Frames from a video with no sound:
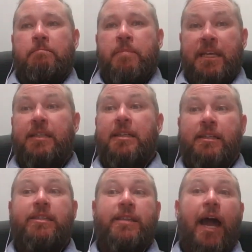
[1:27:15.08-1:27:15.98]

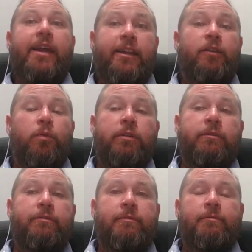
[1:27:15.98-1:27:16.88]
basically sided
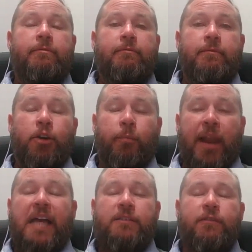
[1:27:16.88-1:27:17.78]
with
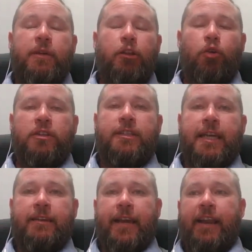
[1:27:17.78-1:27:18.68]
blasphemy laws,
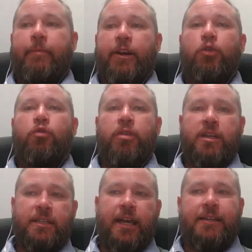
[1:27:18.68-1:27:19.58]
saying that anybody who
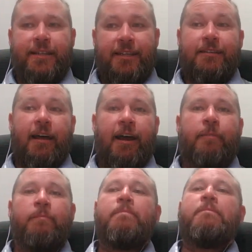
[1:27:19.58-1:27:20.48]
criticized
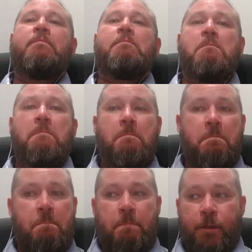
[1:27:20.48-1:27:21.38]
Islam,
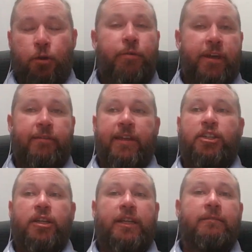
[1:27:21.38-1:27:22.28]
they
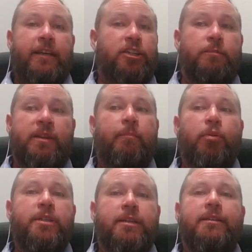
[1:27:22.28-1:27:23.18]
should be in
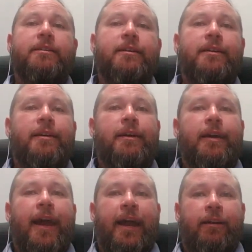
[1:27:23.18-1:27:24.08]
prison.
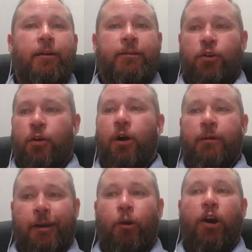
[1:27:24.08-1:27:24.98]
And
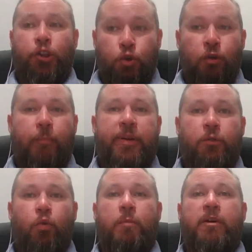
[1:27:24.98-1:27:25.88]
a
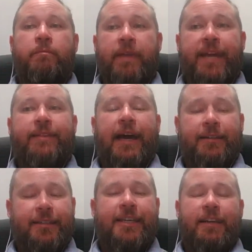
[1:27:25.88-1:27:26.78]
European woman made
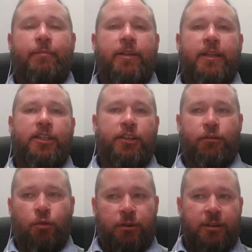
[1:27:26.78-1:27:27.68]
that statement that she
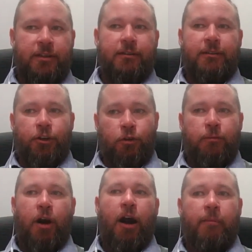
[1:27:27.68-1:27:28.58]
thought that
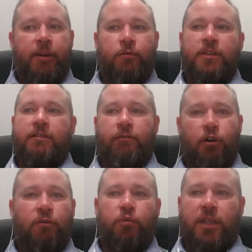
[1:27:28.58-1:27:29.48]
Muhammad was
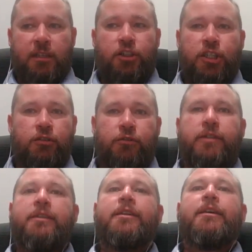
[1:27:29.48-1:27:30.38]
involved with little children.